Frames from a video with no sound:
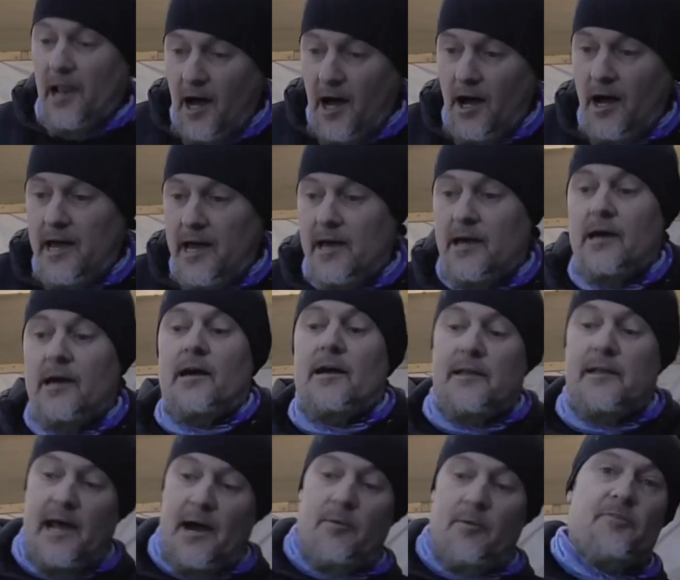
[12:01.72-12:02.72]
light,
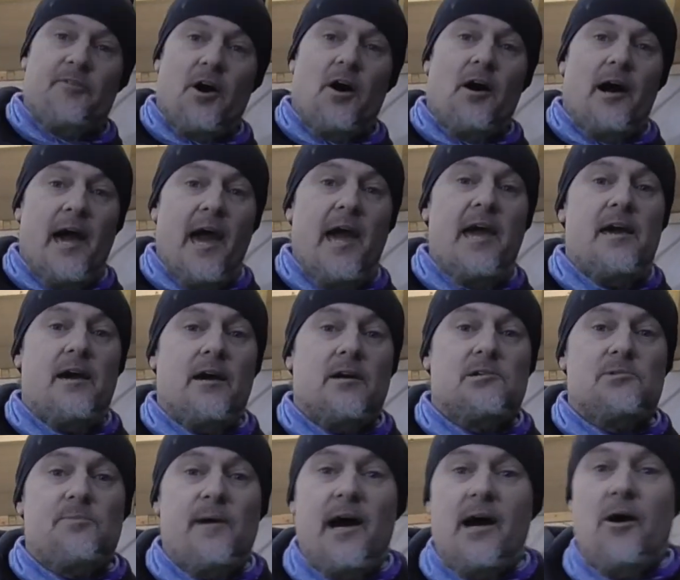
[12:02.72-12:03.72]
now I've got heat
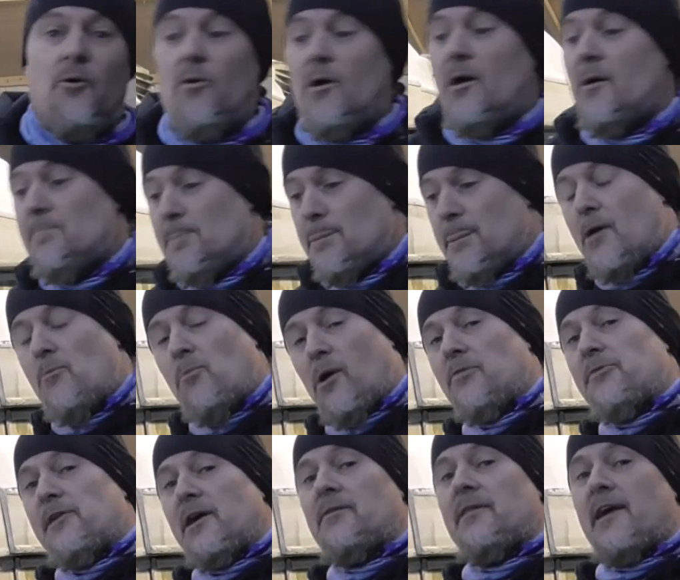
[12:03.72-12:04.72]
as well.
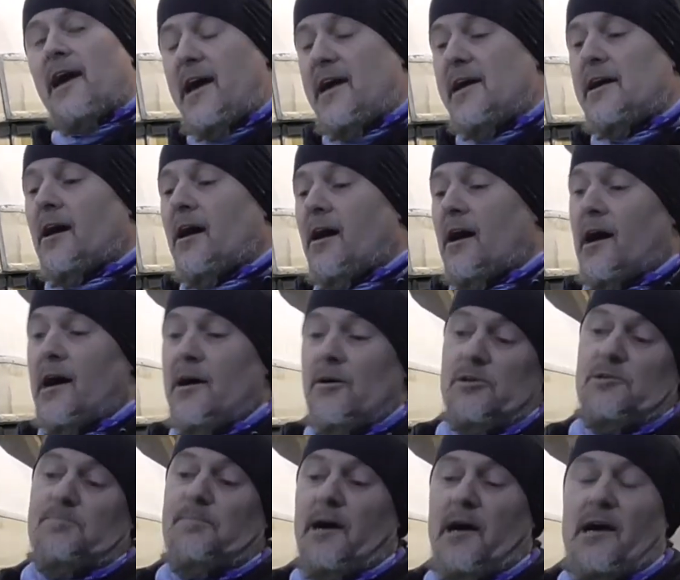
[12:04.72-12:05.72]
One thing on the heater, I
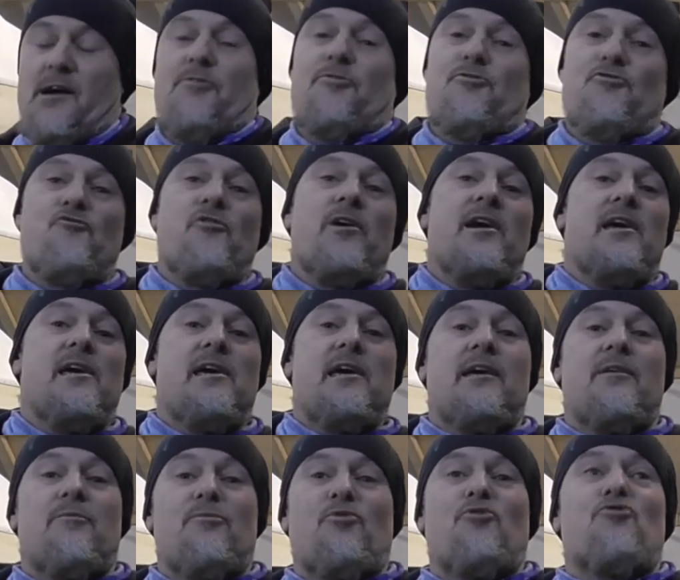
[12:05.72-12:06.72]
always buy a
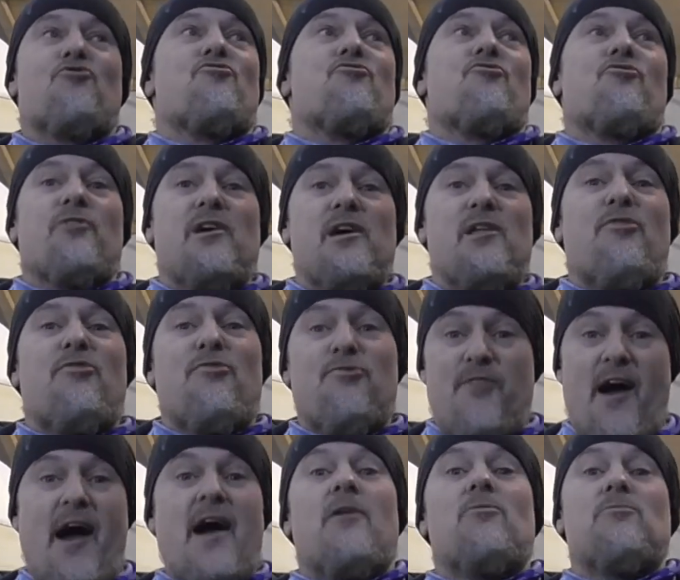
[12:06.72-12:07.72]

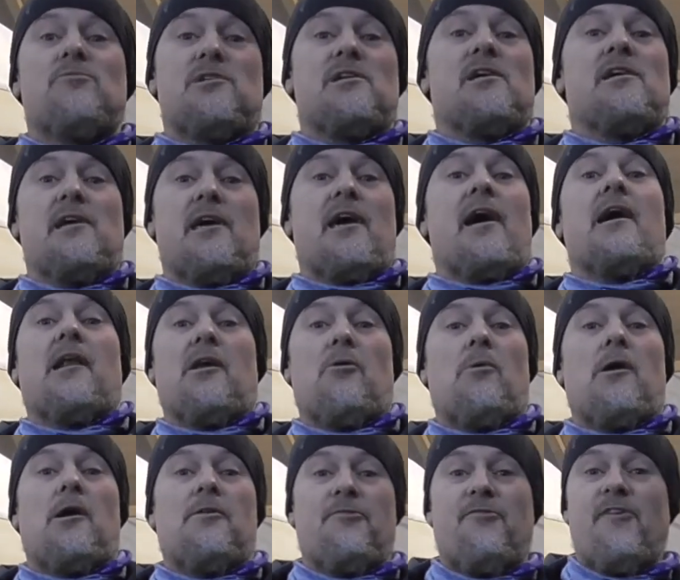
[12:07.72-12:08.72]
3,000
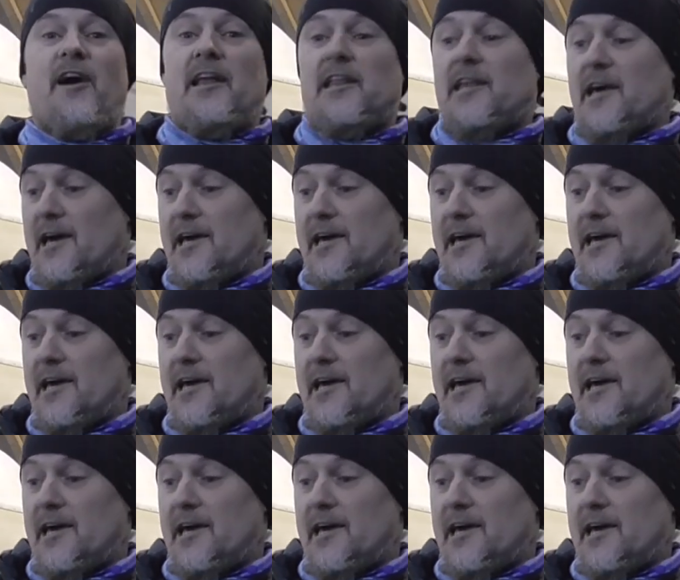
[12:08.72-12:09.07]
kilowatt fan